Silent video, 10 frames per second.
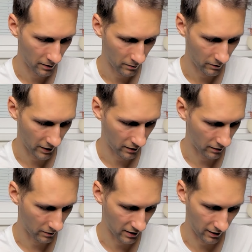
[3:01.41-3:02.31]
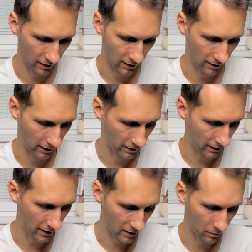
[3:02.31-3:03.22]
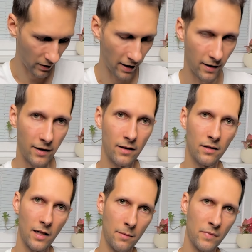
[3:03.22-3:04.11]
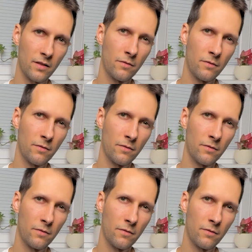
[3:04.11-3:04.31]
with basically like explaining terms